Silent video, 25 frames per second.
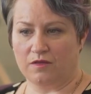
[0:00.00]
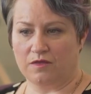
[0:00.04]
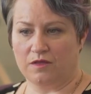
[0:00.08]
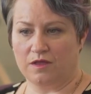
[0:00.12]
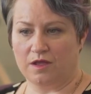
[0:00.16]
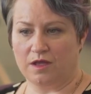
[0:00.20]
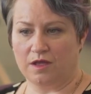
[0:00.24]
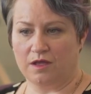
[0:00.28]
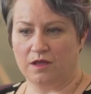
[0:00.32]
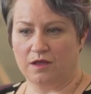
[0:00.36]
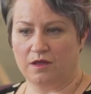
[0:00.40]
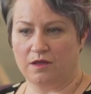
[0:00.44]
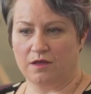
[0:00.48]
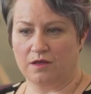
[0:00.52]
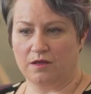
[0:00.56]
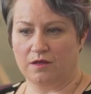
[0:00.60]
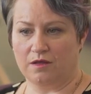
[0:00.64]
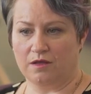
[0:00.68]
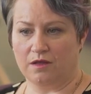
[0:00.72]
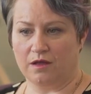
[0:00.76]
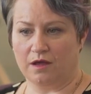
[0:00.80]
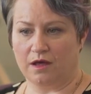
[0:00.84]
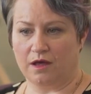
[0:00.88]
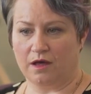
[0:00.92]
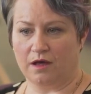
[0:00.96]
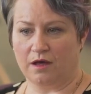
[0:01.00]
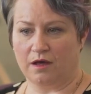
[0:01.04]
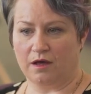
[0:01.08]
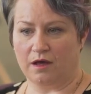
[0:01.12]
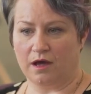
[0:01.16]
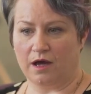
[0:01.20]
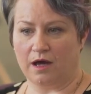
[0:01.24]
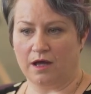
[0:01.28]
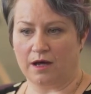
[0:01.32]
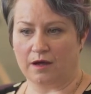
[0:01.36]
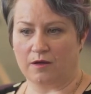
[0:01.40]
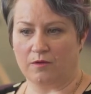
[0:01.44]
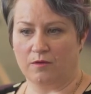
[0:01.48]
the
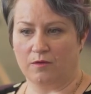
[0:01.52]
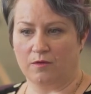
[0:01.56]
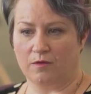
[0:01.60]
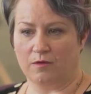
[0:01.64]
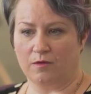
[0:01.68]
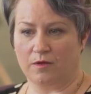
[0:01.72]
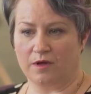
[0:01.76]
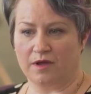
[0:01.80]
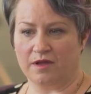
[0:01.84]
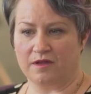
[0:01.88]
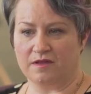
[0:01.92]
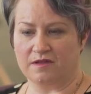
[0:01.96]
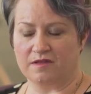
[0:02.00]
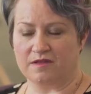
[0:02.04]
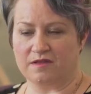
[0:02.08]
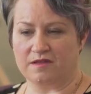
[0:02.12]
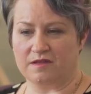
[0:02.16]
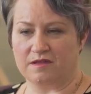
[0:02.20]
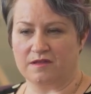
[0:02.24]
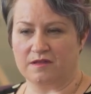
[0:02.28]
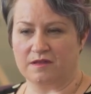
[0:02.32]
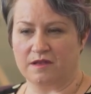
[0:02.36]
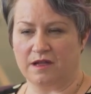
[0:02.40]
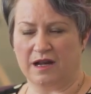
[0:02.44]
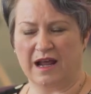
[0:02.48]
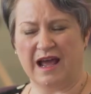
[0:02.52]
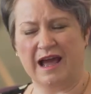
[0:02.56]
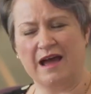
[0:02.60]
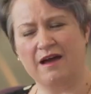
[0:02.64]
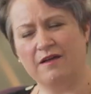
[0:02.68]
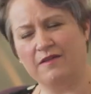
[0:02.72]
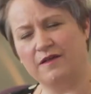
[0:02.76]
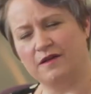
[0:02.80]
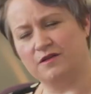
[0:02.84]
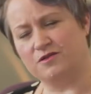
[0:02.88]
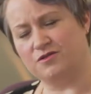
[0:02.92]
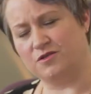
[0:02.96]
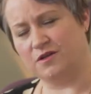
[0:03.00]
article is, how
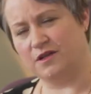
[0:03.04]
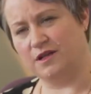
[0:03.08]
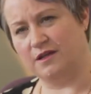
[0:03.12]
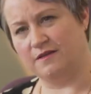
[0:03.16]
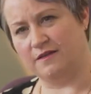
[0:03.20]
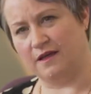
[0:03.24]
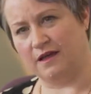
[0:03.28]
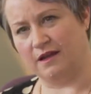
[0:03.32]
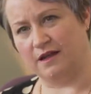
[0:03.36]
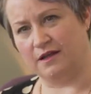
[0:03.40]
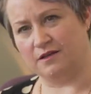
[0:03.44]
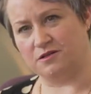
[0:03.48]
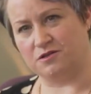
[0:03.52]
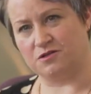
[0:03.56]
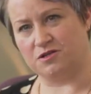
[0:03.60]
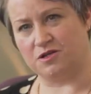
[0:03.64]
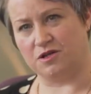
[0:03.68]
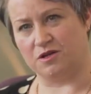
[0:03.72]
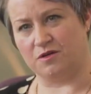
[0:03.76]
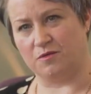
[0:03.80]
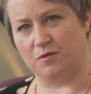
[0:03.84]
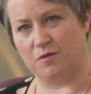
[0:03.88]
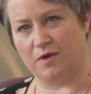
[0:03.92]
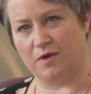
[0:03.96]
they're treating that literature,